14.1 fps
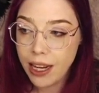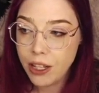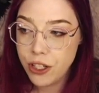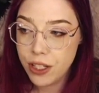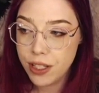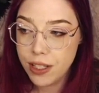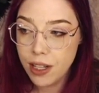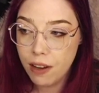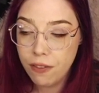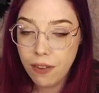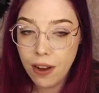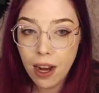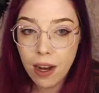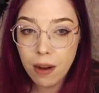just enough
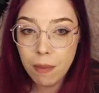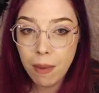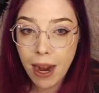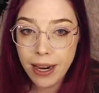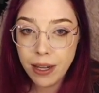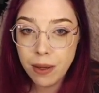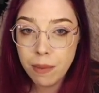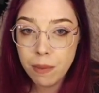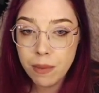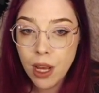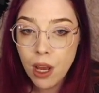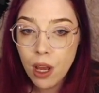items,